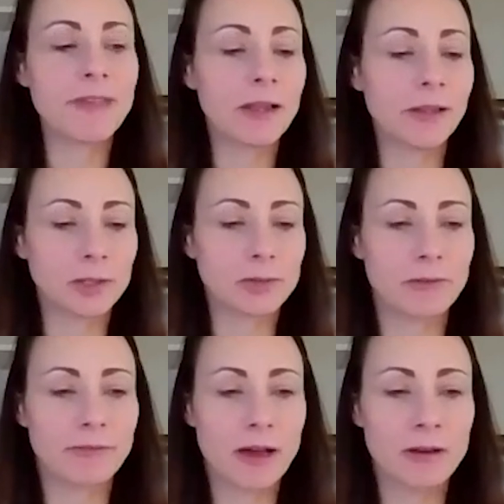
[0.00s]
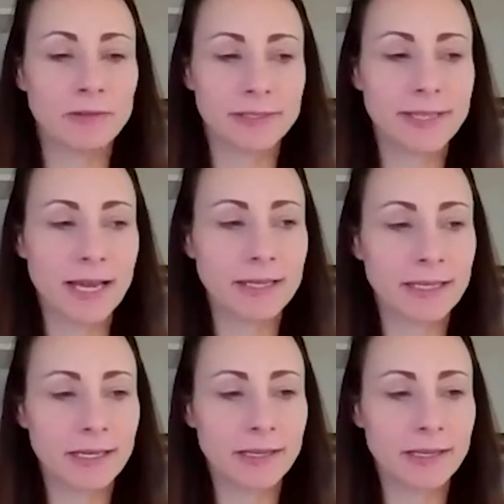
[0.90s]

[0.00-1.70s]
have that luxury of that understanding.